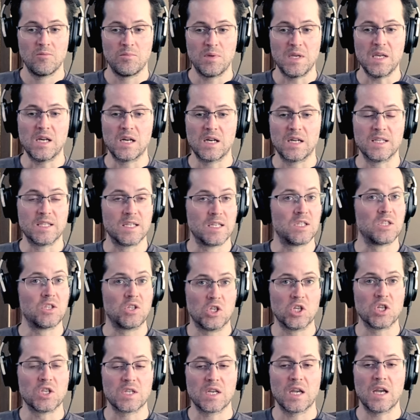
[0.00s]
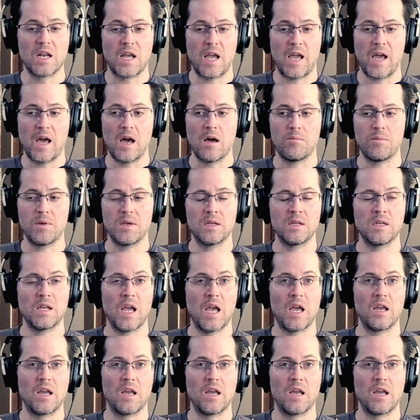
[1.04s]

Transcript: because it's just gonna happen.